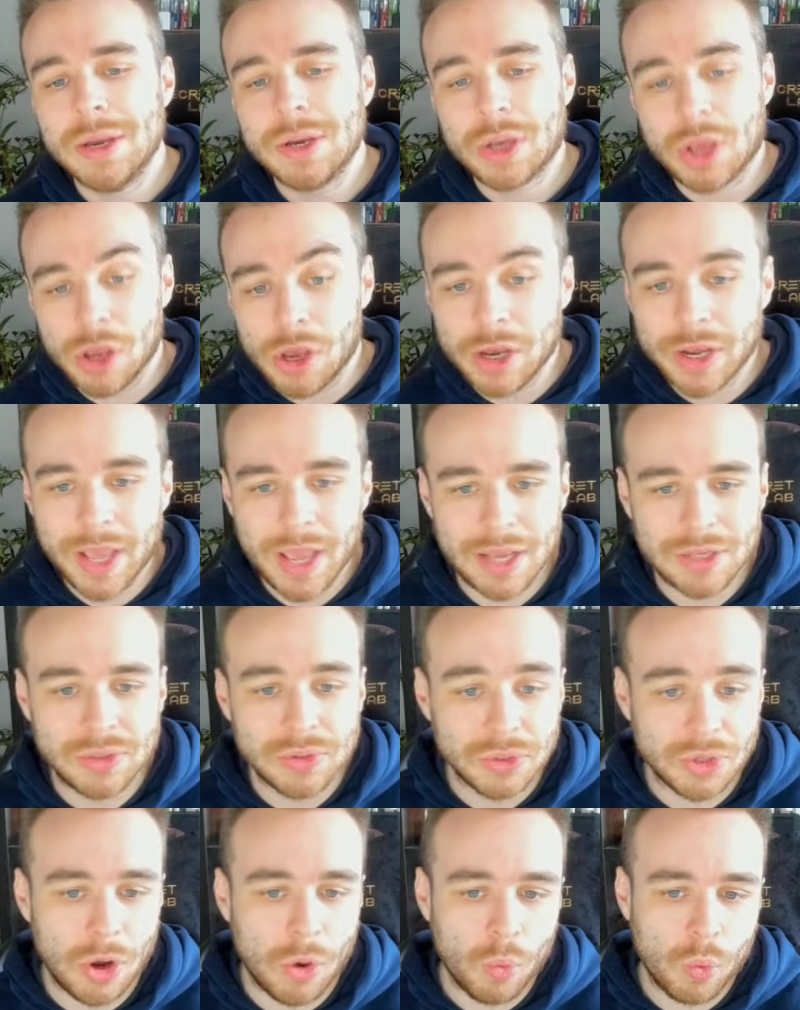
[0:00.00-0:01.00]
Kirkes,
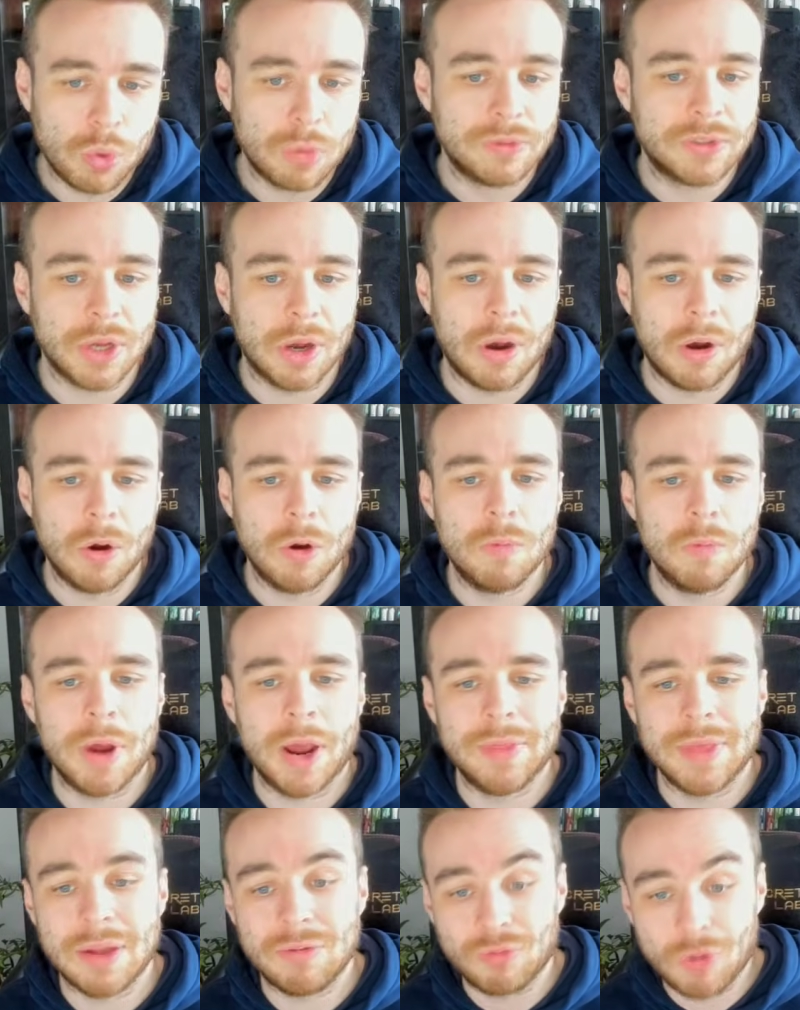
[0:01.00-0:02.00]
who's got Wolves at home,
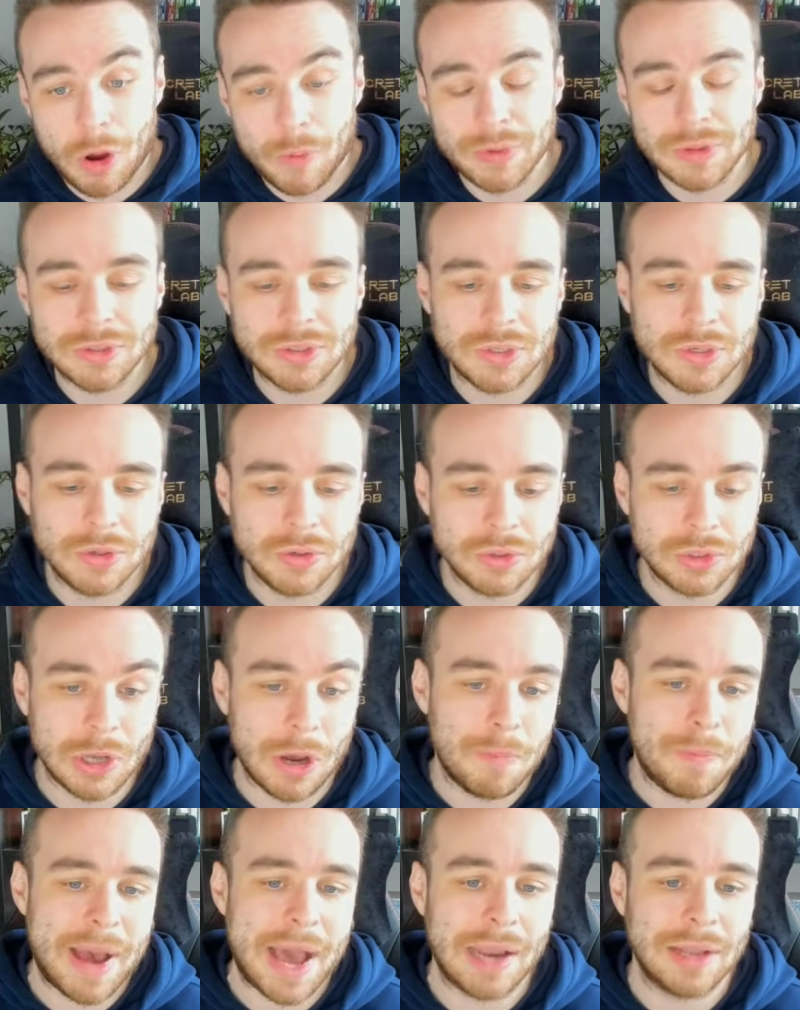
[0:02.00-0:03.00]
and then Robinson, who's
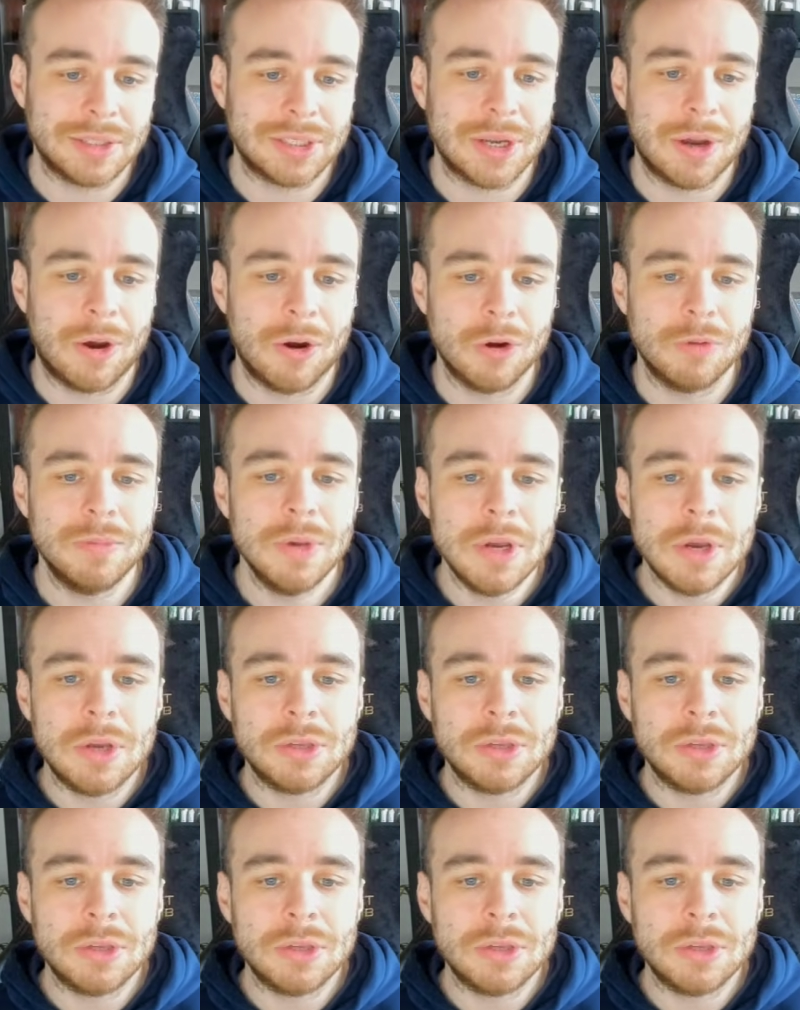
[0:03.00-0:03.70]
got Palace at home.